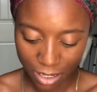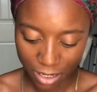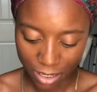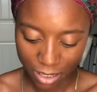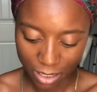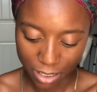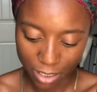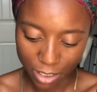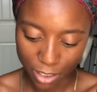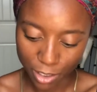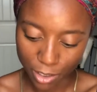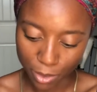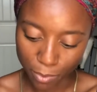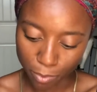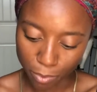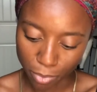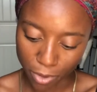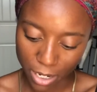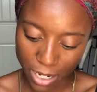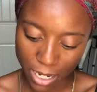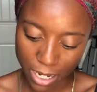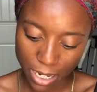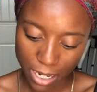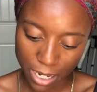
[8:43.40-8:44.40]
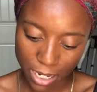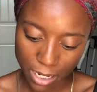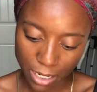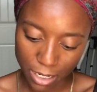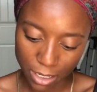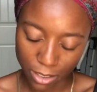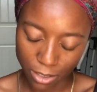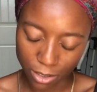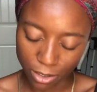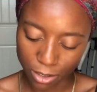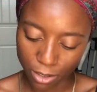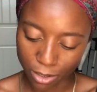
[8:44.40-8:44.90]
This brand is
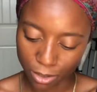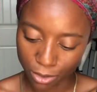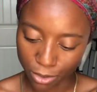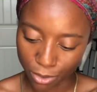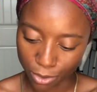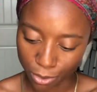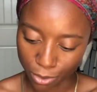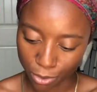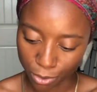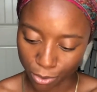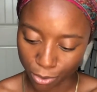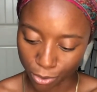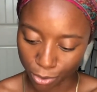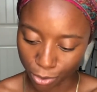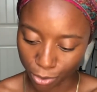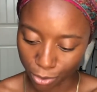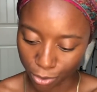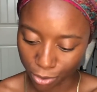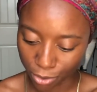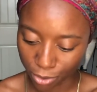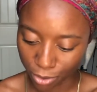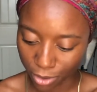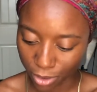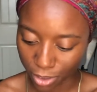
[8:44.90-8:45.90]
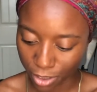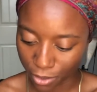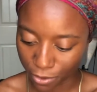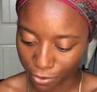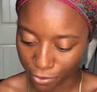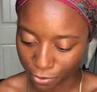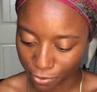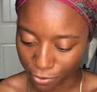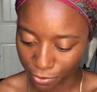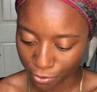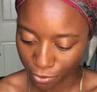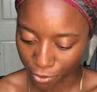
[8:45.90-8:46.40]
also cruelty
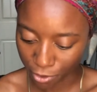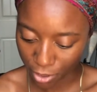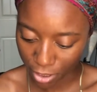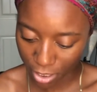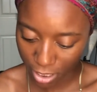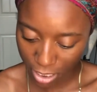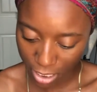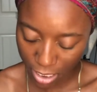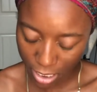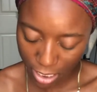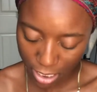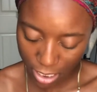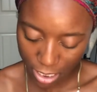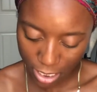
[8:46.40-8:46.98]
free